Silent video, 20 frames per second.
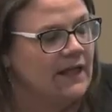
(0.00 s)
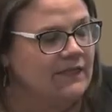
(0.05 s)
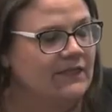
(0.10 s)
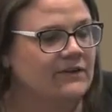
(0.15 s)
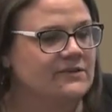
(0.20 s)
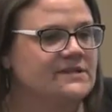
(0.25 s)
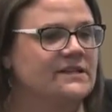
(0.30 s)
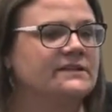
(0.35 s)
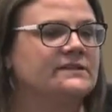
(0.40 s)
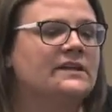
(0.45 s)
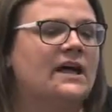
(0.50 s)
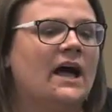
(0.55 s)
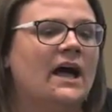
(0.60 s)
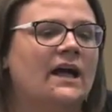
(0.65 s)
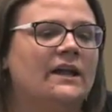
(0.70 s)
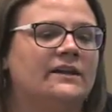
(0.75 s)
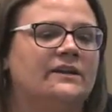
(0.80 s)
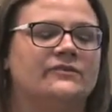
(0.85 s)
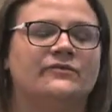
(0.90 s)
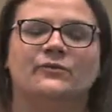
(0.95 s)
There's a
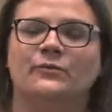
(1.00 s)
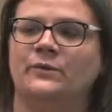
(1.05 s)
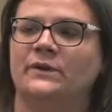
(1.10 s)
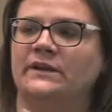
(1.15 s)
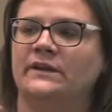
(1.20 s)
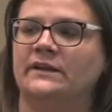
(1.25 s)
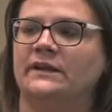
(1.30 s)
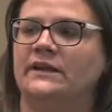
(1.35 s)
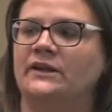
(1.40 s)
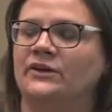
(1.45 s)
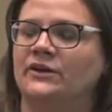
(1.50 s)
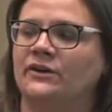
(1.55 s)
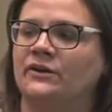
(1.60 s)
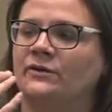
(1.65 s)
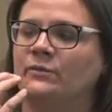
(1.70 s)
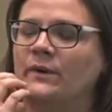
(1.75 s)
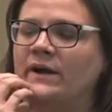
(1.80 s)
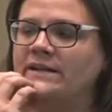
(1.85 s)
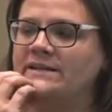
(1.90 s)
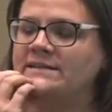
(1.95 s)
lot of really
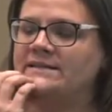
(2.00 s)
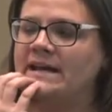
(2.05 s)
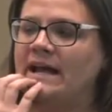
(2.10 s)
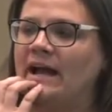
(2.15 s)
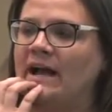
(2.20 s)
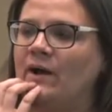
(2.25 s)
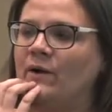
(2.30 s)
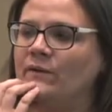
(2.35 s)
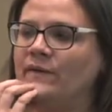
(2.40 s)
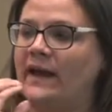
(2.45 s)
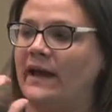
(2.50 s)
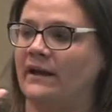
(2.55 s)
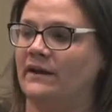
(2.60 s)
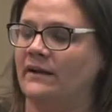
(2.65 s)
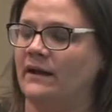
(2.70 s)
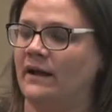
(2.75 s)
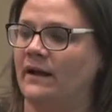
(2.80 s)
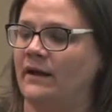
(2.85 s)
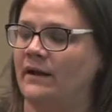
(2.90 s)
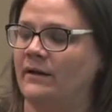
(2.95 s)
good ones now
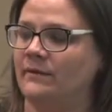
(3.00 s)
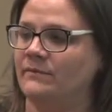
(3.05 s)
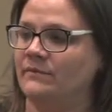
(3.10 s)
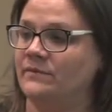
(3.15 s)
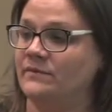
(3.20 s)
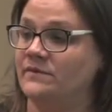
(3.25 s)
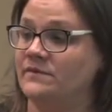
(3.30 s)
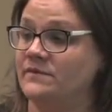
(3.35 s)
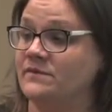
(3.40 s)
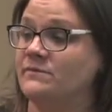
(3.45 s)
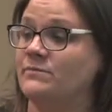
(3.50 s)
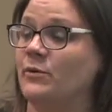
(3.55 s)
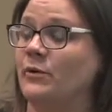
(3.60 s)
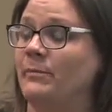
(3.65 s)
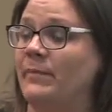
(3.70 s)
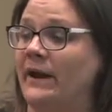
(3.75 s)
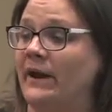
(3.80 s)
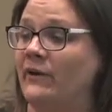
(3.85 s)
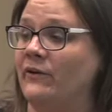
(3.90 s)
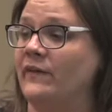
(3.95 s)
that um,
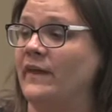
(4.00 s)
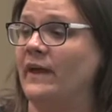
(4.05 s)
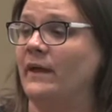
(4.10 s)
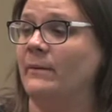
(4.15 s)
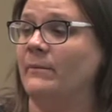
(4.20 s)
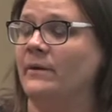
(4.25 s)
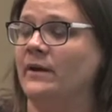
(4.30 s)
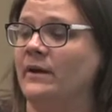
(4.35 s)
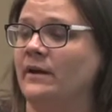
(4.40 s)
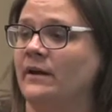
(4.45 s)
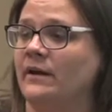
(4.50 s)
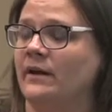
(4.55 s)
prepare them.